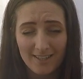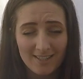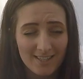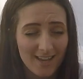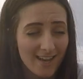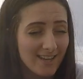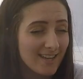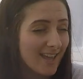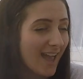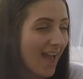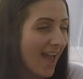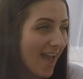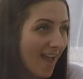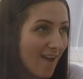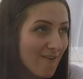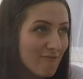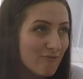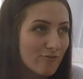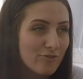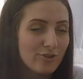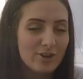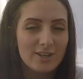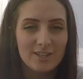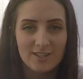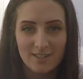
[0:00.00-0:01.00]
take
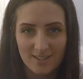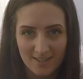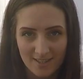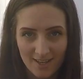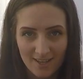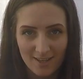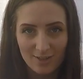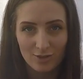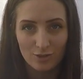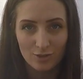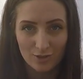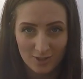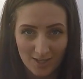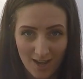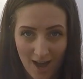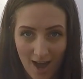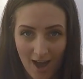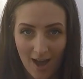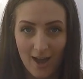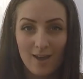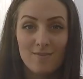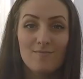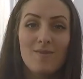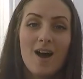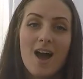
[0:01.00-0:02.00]
every single
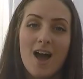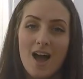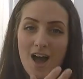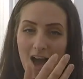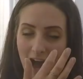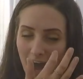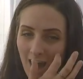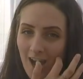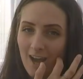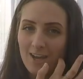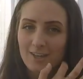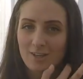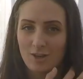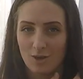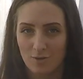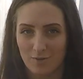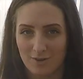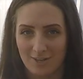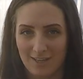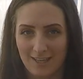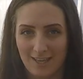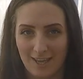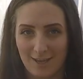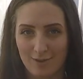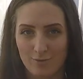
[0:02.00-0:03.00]
time I go on
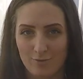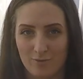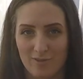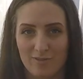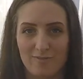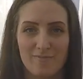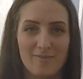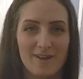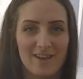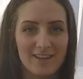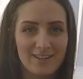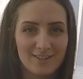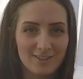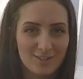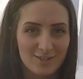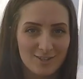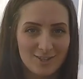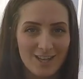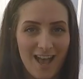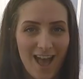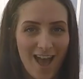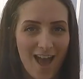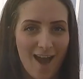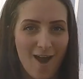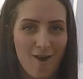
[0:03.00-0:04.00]
a gig with me. So,
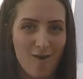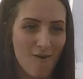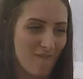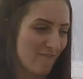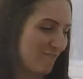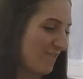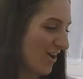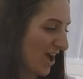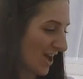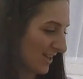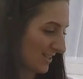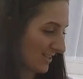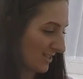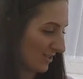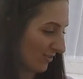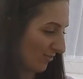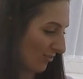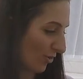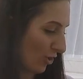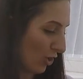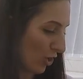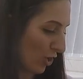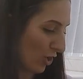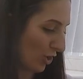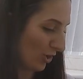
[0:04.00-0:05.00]
first of
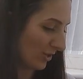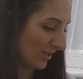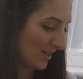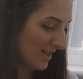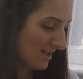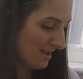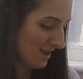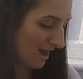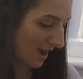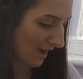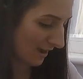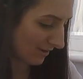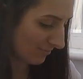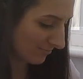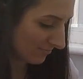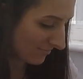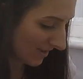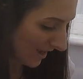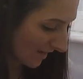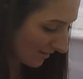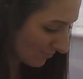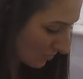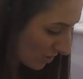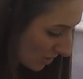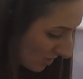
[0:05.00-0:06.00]
all,
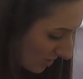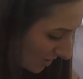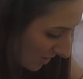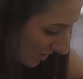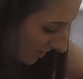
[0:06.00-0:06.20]
I'm just